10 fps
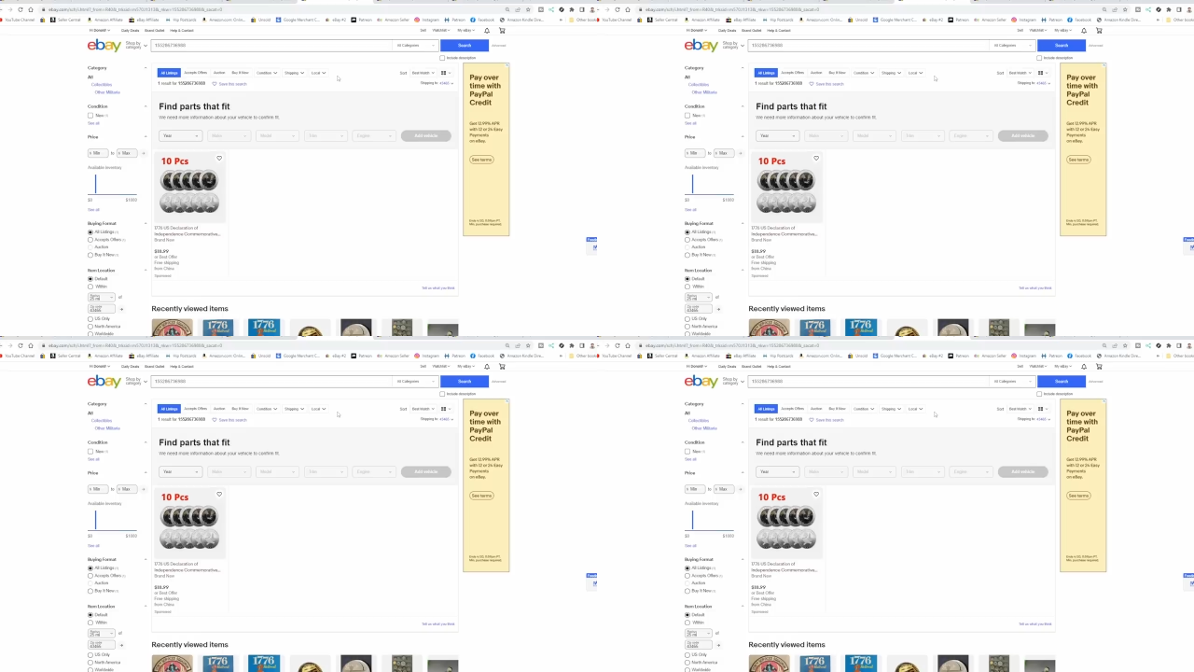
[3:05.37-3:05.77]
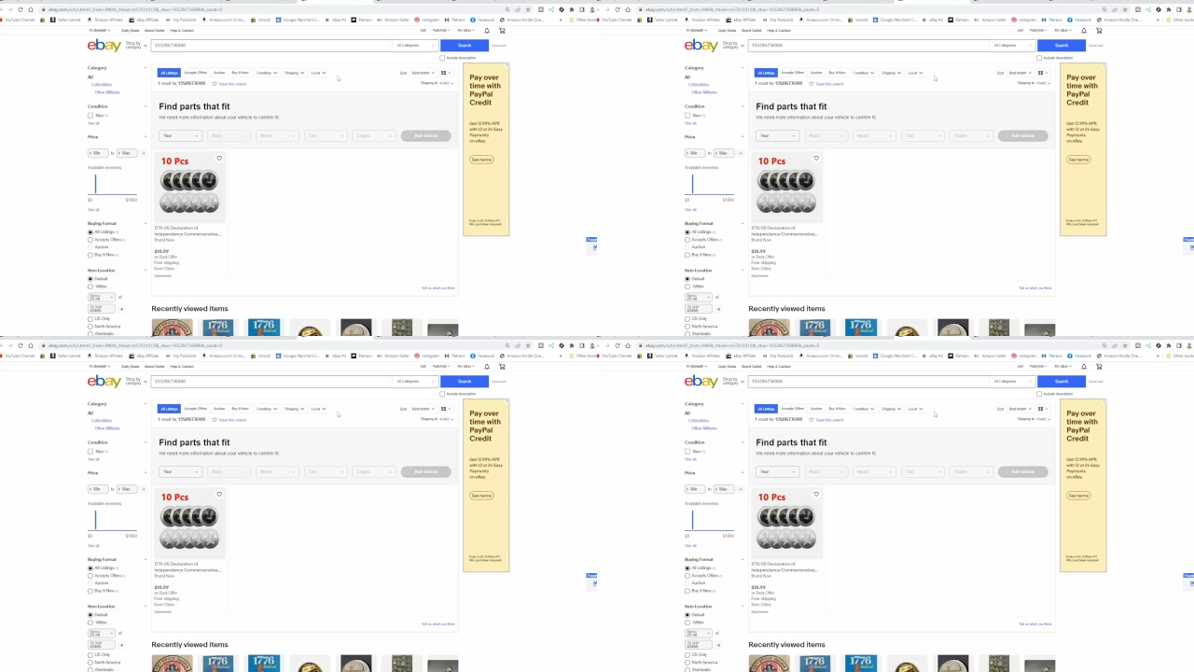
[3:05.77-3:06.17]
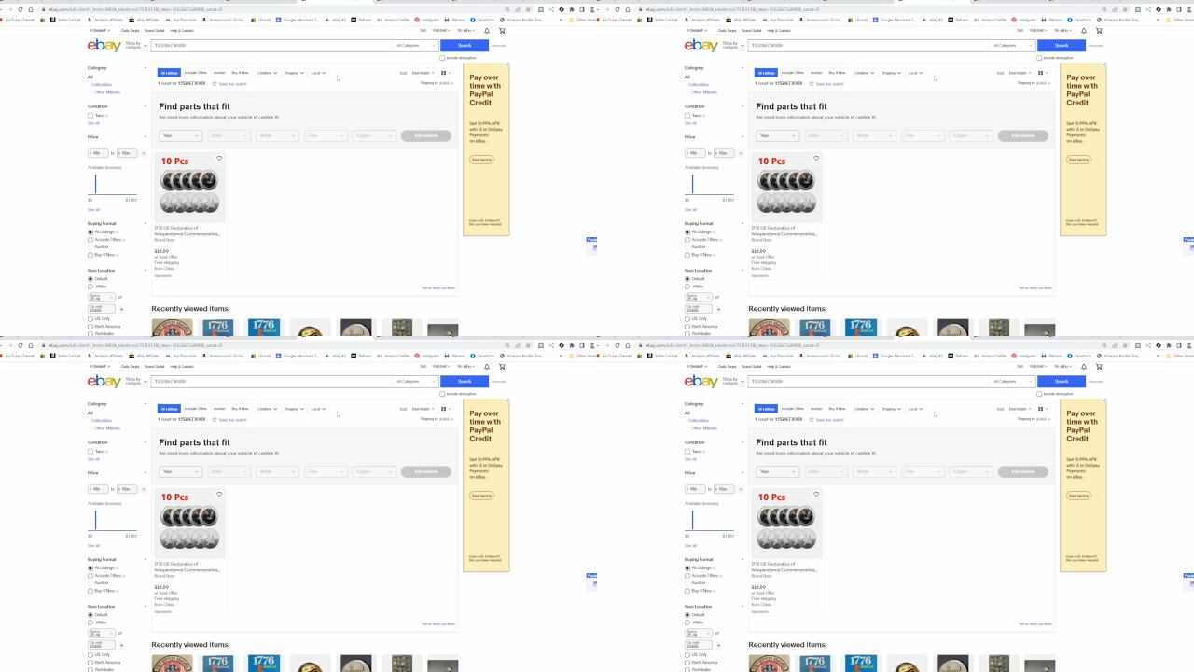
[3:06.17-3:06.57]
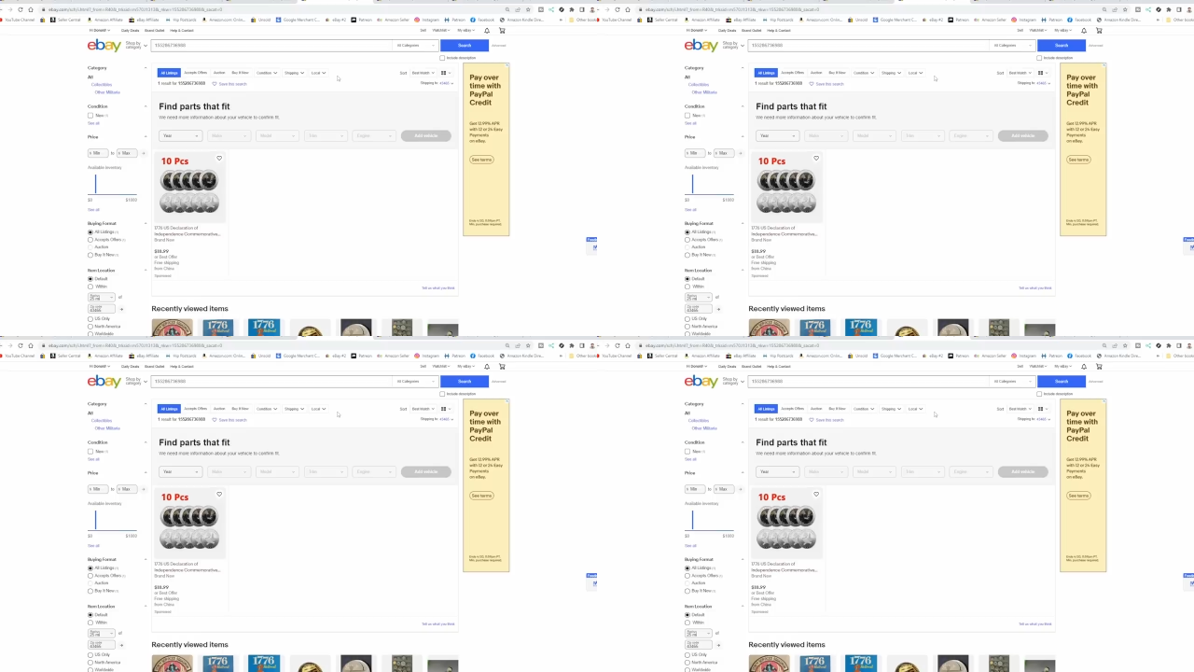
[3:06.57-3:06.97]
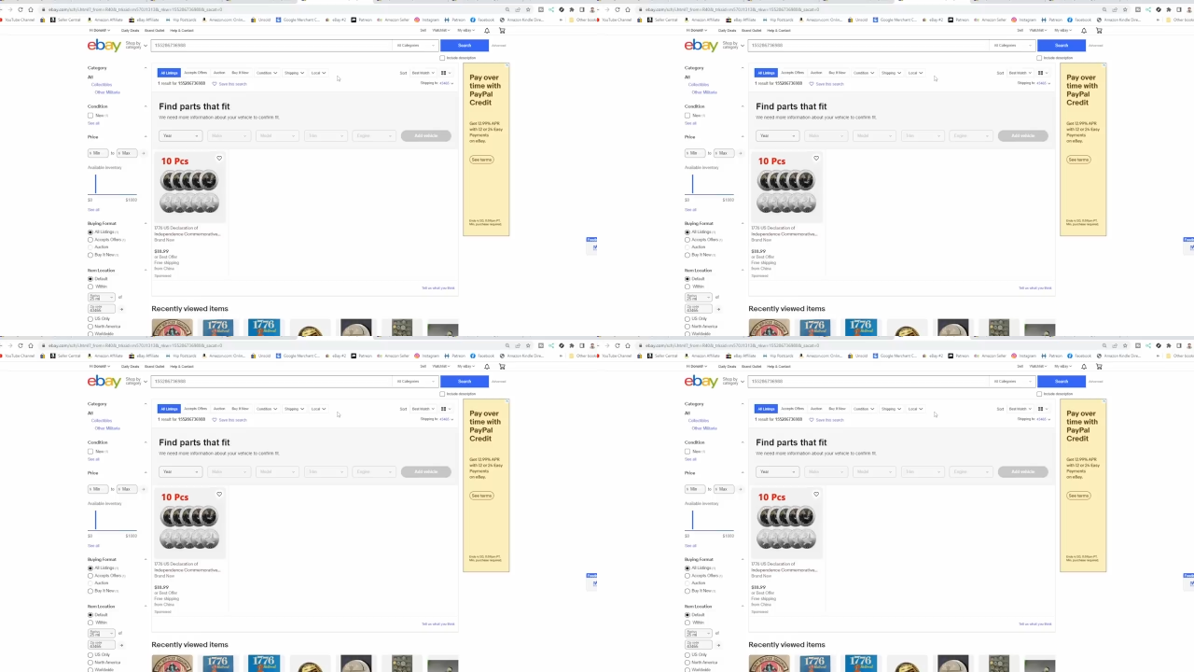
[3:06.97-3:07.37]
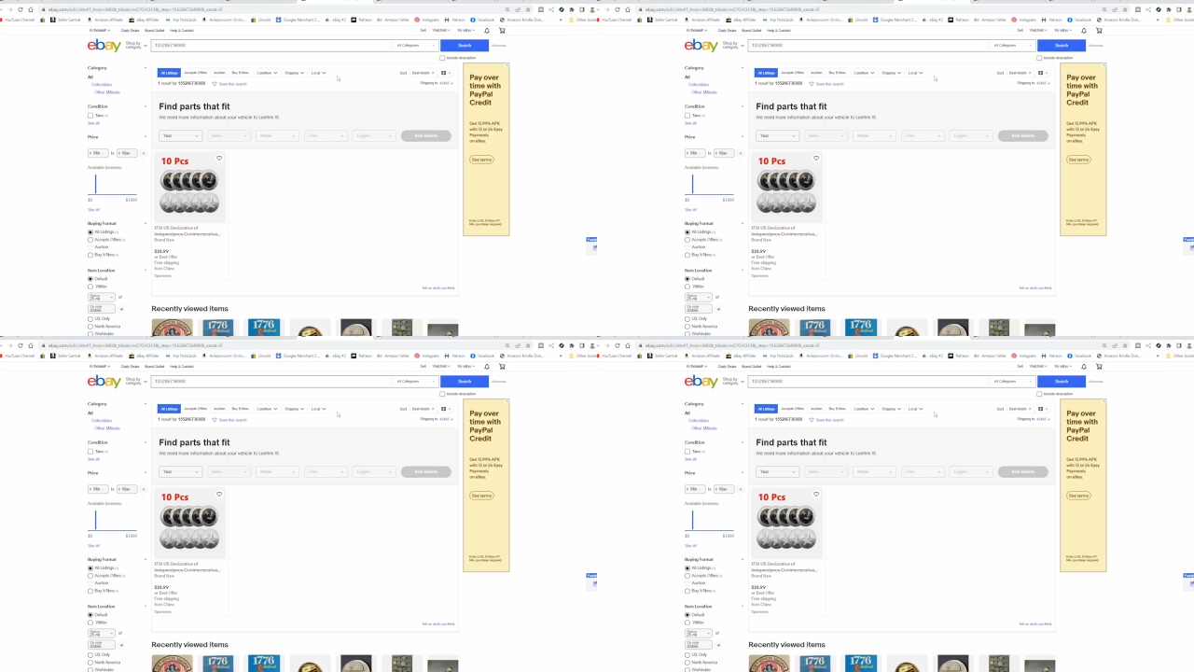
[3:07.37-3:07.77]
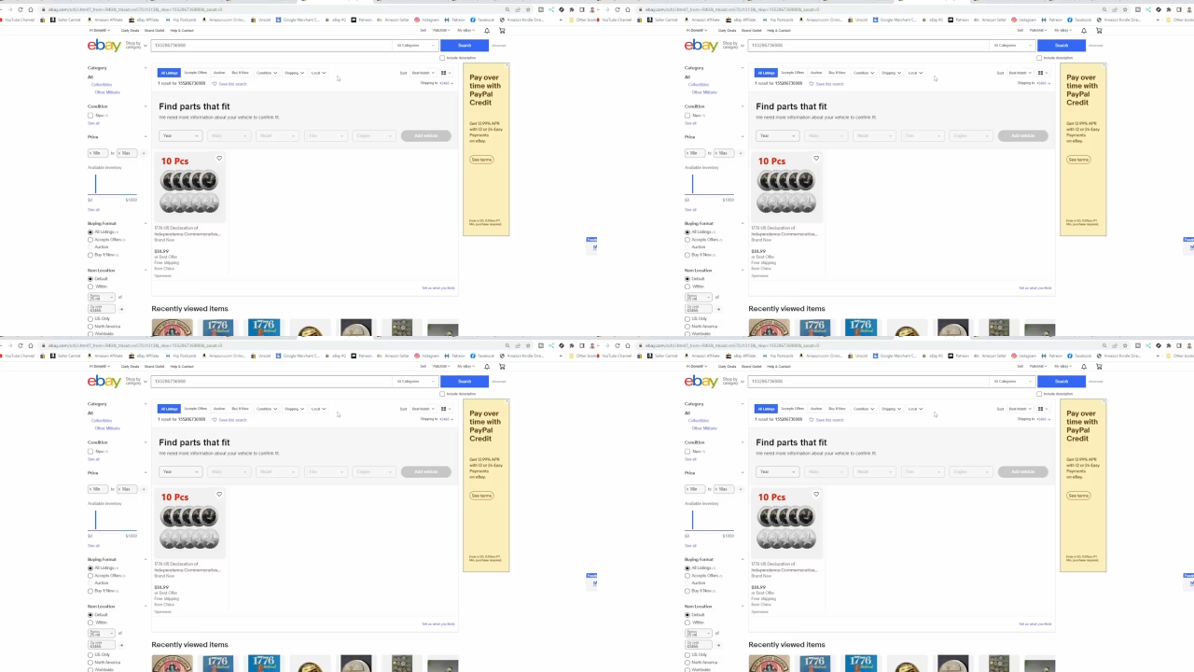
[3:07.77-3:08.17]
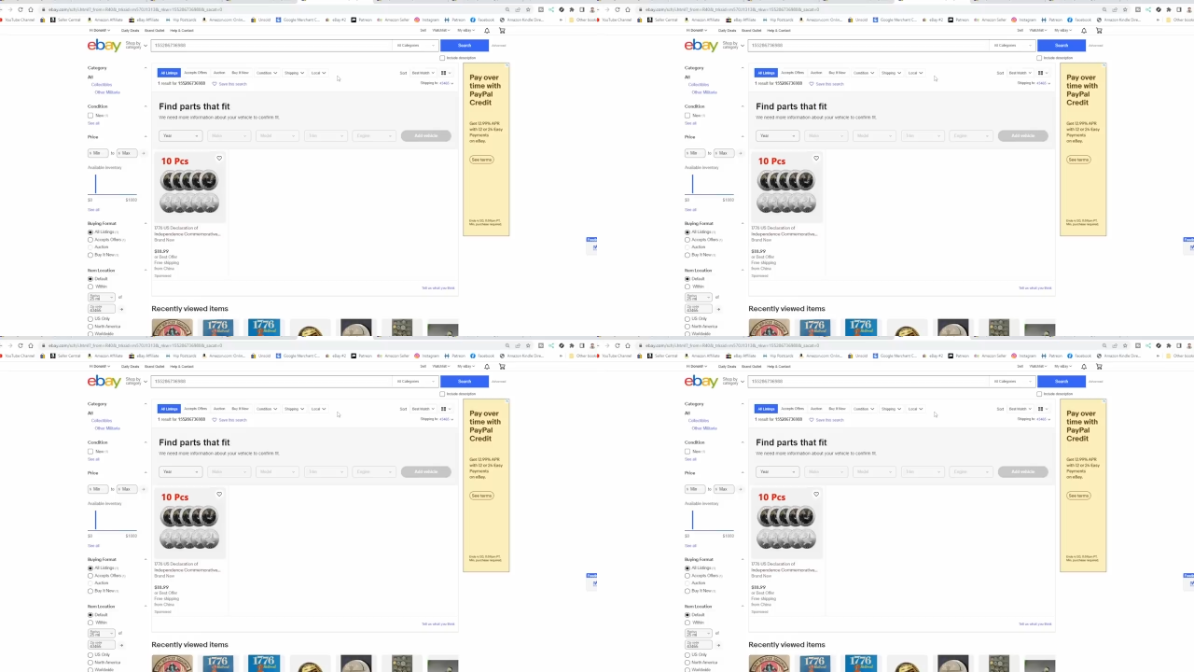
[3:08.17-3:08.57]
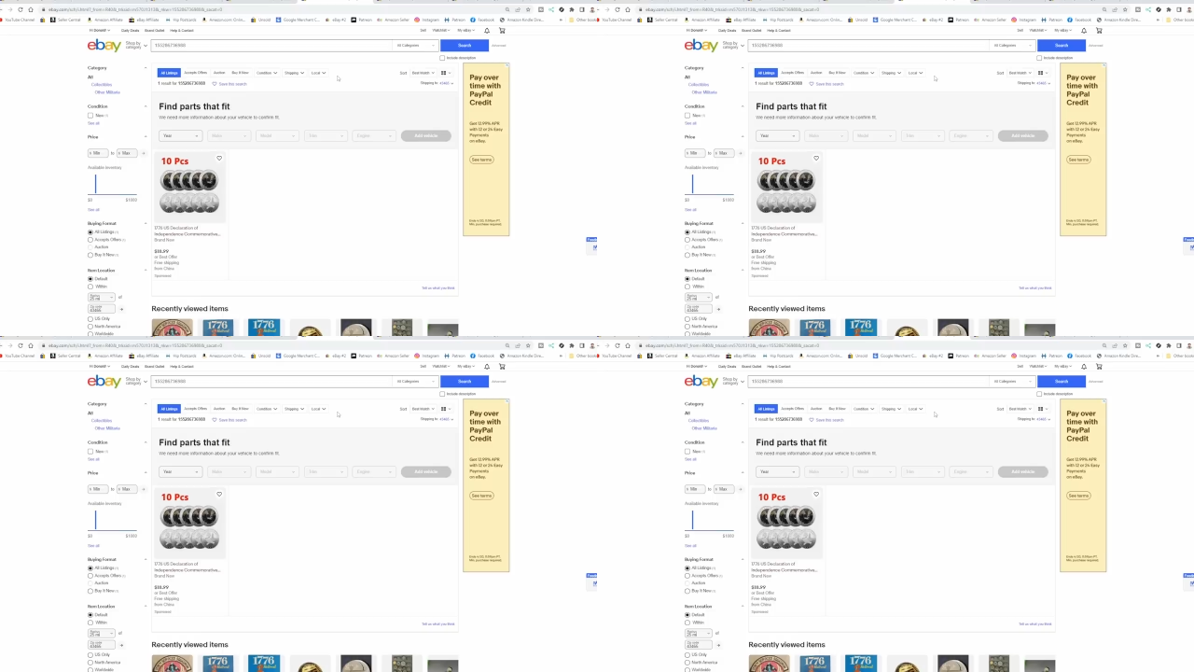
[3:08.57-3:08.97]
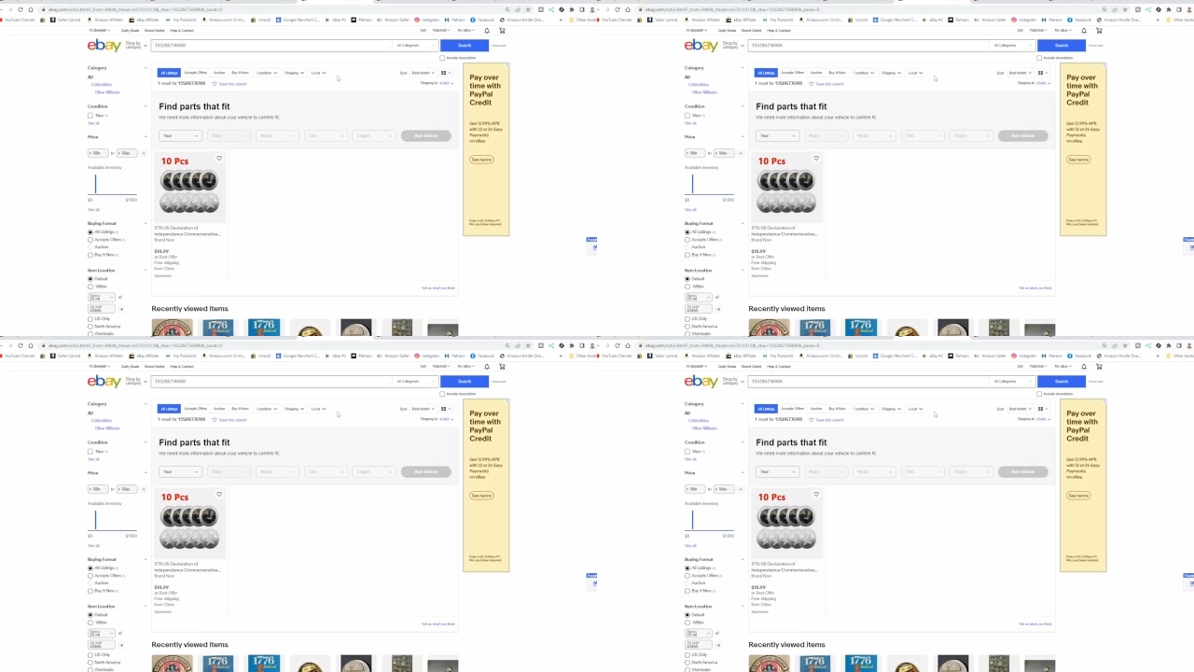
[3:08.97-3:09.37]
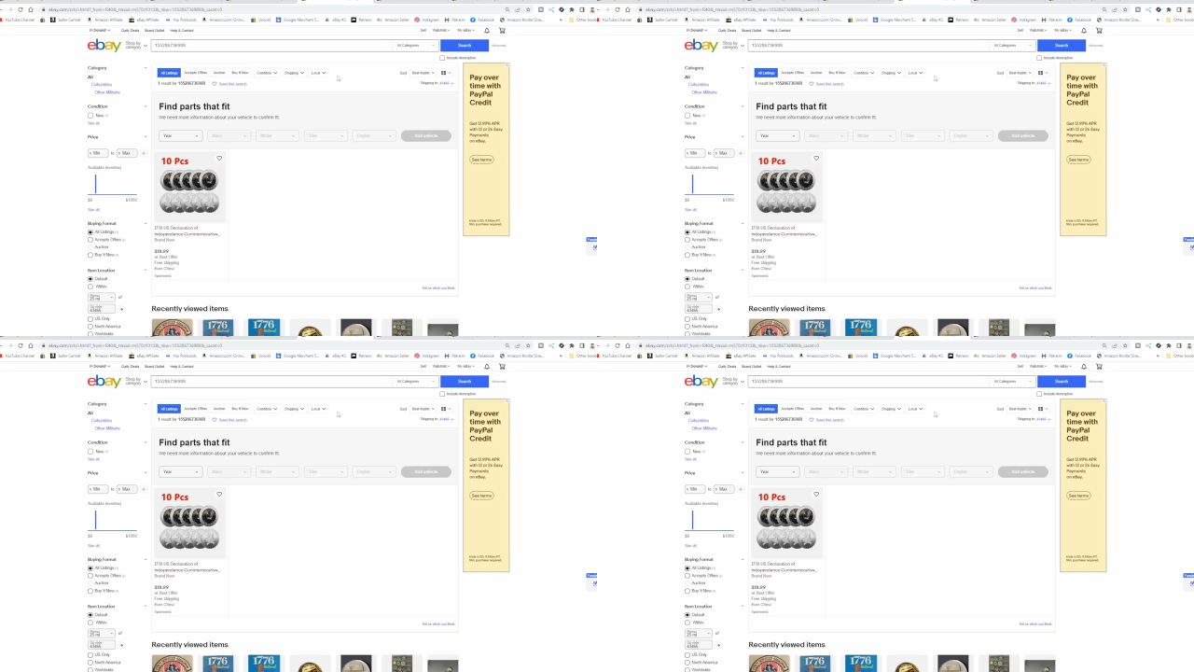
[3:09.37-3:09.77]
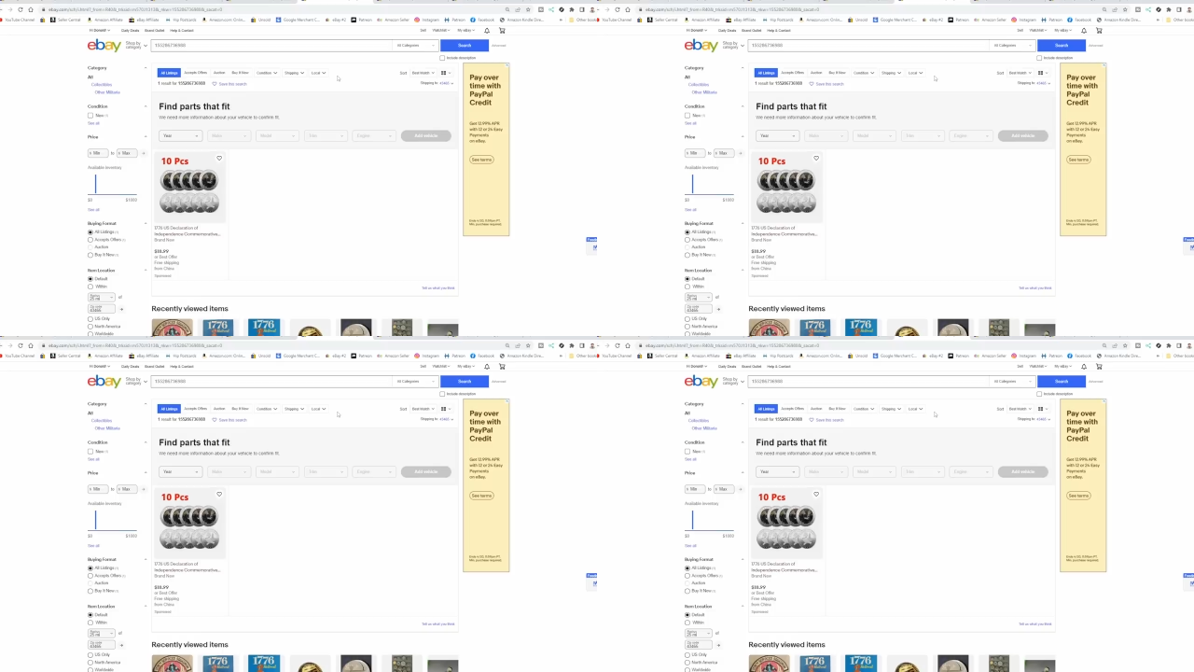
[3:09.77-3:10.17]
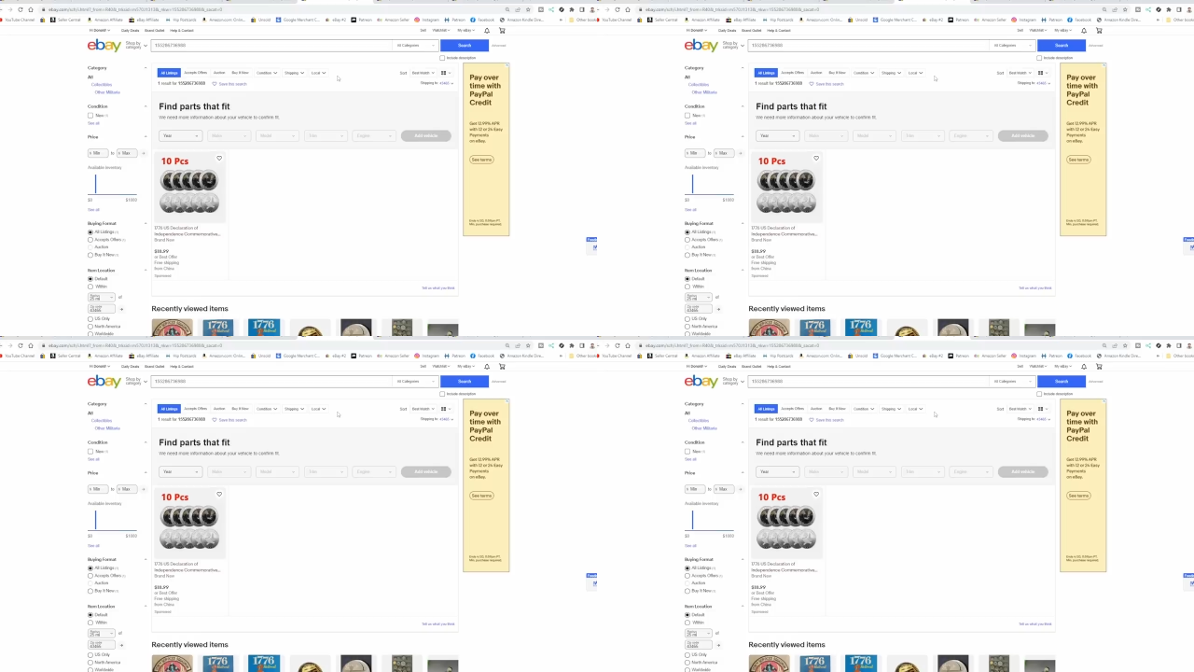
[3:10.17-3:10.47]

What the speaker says: No face is visible, so there are no lips to read.